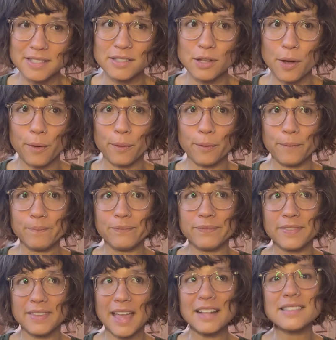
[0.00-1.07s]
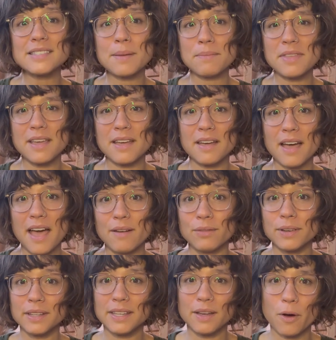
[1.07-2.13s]
So that's something I
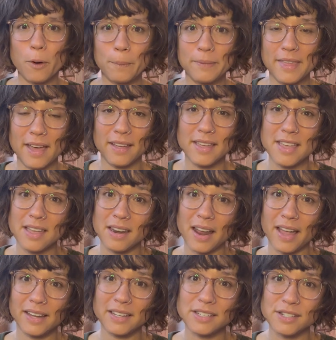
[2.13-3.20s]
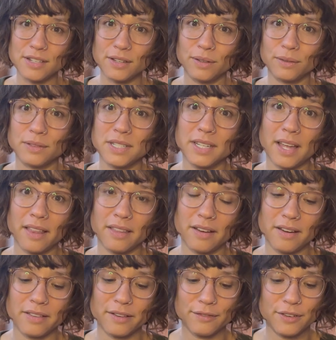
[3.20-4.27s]
really hope that he and I can do together
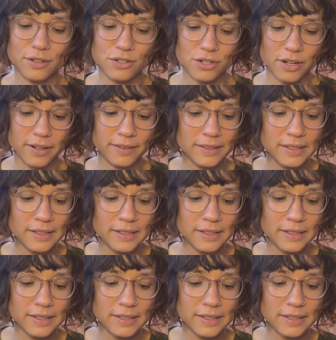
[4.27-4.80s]
in the future.